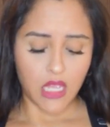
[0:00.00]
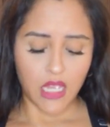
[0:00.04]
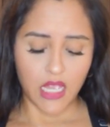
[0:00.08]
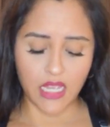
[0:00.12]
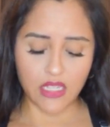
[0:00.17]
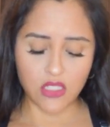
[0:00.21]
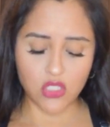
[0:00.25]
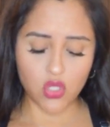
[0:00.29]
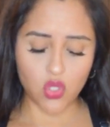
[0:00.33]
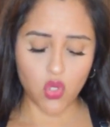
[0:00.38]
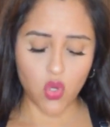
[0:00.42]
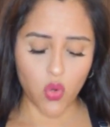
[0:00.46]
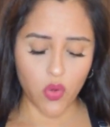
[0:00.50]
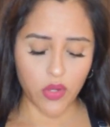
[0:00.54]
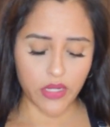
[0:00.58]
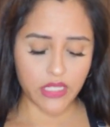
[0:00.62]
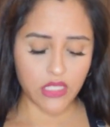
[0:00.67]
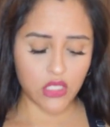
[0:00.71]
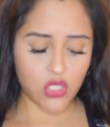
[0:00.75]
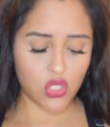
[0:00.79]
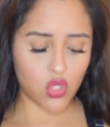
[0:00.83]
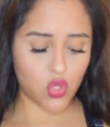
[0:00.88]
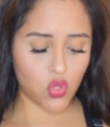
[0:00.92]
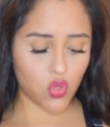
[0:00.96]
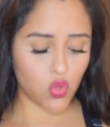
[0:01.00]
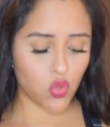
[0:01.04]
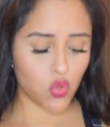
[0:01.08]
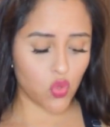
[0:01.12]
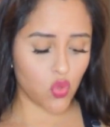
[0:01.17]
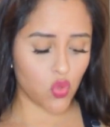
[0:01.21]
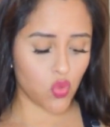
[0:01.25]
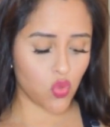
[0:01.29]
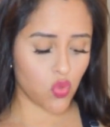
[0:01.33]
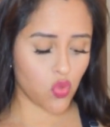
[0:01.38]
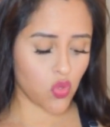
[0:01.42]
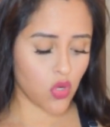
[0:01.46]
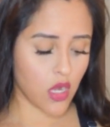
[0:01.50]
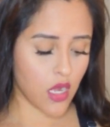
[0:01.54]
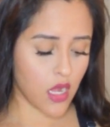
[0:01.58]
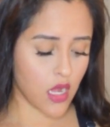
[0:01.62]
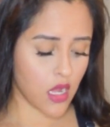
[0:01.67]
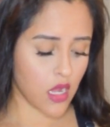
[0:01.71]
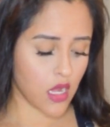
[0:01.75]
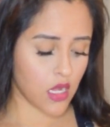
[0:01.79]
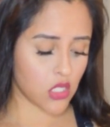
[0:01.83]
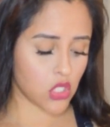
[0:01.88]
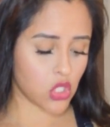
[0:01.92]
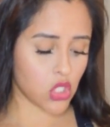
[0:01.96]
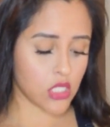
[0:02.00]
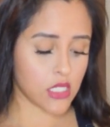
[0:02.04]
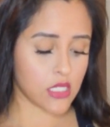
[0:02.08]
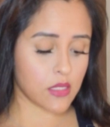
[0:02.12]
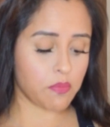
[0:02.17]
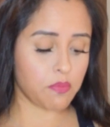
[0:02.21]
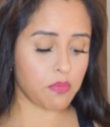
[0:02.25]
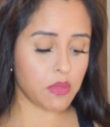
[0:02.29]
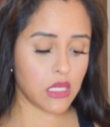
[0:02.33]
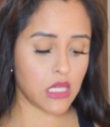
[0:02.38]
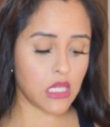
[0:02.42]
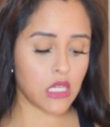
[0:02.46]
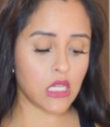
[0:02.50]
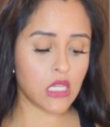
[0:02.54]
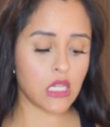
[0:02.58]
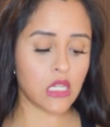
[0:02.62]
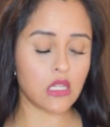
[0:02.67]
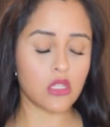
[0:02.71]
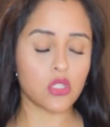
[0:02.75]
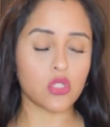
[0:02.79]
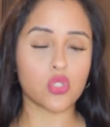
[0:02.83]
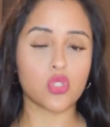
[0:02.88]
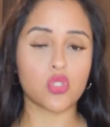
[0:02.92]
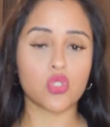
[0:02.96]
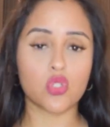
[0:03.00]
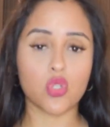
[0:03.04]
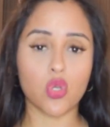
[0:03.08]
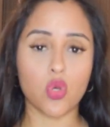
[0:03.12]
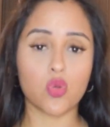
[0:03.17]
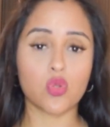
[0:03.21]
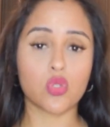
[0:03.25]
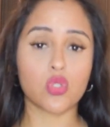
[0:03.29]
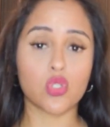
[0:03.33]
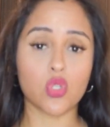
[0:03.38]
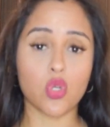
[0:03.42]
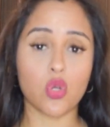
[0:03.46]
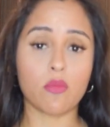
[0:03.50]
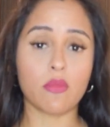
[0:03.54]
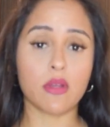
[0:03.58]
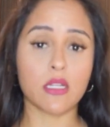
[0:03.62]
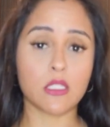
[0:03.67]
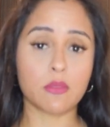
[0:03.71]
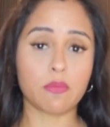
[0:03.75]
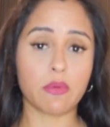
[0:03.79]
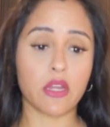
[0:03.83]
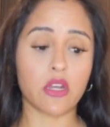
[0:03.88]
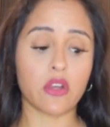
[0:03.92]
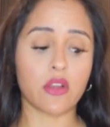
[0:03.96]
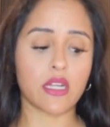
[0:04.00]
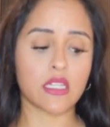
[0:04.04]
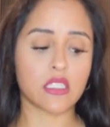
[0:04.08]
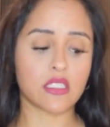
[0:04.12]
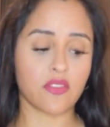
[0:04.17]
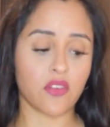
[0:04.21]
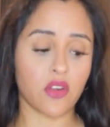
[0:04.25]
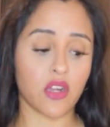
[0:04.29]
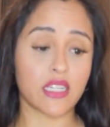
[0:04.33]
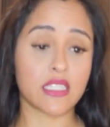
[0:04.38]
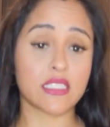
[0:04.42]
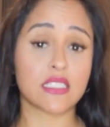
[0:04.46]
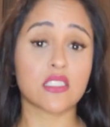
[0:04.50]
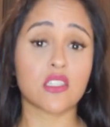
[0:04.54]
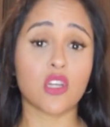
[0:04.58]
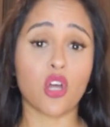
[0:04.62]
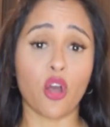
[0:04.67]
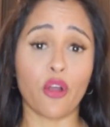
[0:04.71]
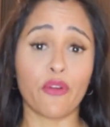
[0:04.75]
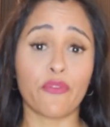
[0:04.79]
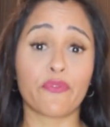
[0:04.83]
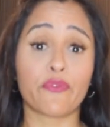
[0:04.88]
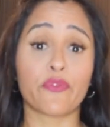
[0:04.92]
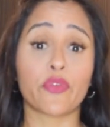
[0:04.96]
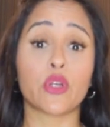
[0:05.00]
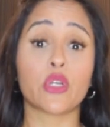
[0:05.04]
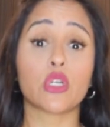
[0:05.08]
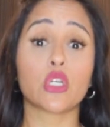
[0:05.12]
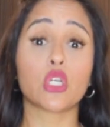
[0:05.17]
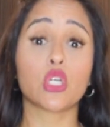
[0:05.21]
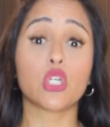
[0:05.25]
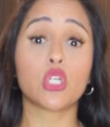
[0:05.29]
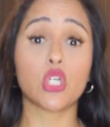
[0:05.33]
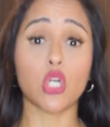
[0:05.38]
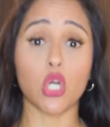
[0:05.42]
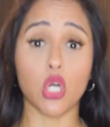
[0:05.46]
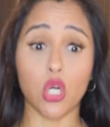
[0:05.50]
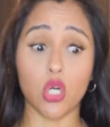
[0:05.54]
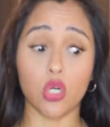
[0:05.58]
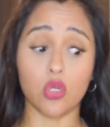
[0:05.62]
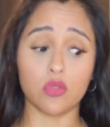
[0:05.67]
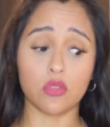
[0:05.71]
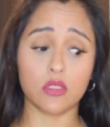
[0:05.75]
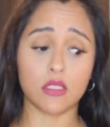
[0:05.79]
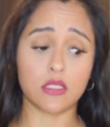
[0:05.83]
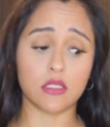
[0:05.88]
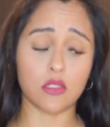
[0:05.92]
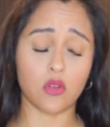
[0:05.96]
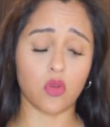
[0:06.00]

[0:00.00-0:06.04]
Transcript: it's going to uh, just be so, so much better as far as comfort goes,